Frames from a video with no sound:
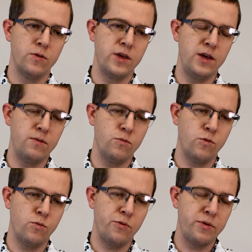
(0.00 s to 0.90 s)

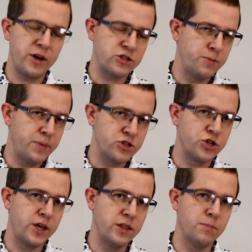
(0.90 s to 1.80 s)
What we actually
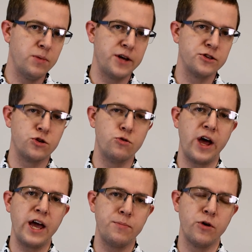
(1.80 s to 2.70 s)
measure in the blood is
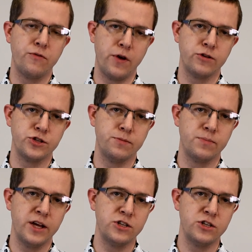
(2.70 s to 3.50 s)
called apoferritin.